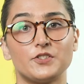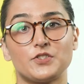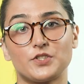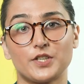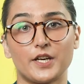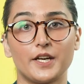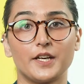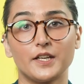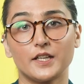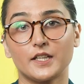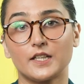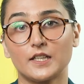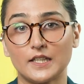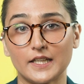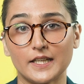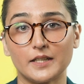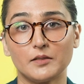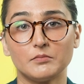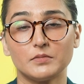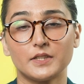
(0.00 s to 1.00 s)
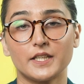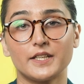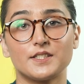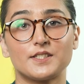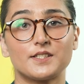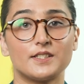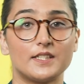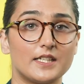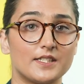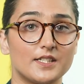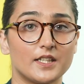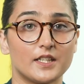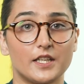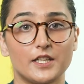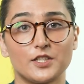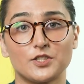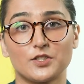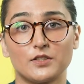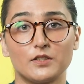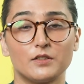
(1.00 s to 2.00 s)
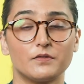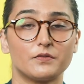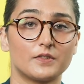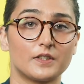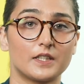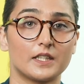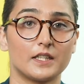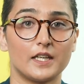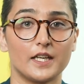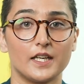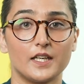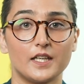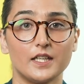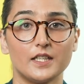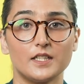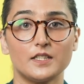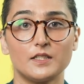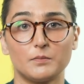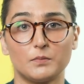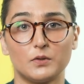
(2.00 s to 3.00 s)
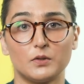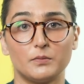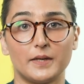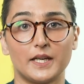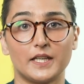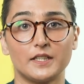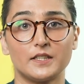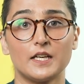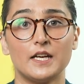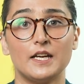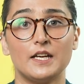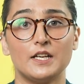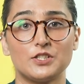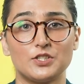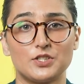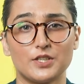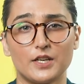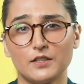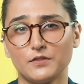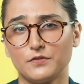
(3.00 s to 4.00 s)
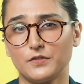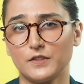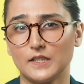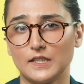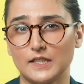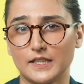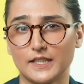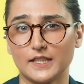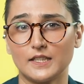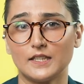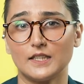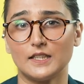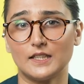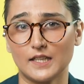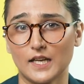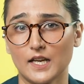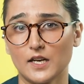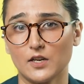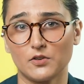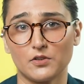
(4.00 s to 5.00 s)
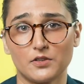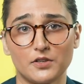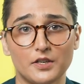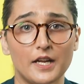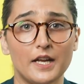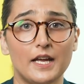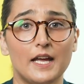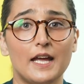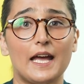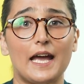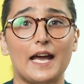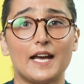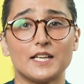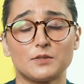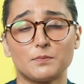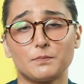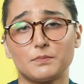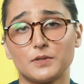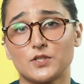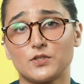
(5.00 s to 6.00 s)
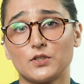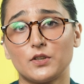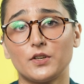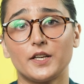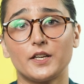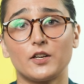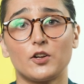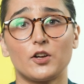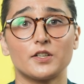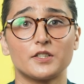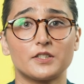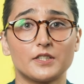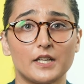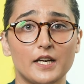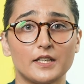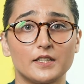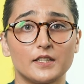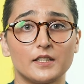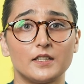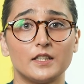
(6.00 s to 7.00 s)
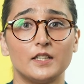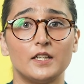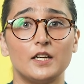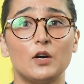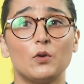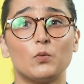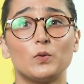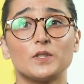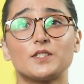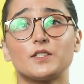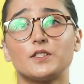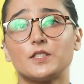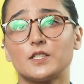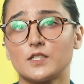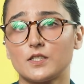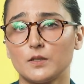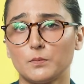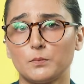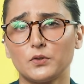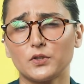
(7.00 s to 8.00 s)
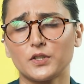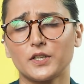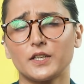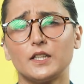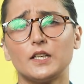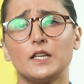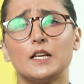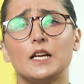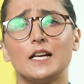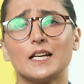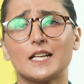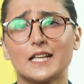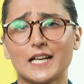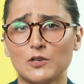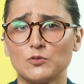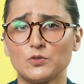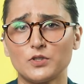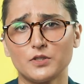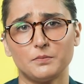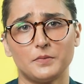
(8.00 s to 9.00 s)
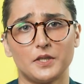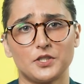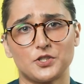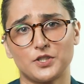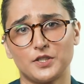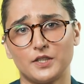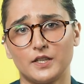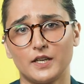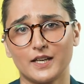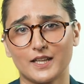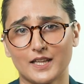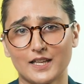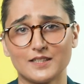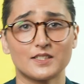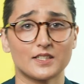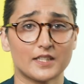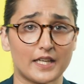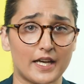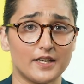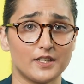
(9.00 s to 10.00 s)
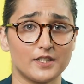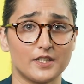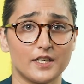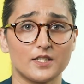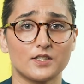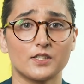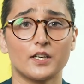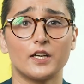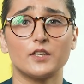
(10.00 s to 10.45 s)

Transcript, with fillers: China claimed that its designation of Canadian diplomat Jennifer Lynn Lalonde as persona non grata was a reciprocal countermeasure against Canada's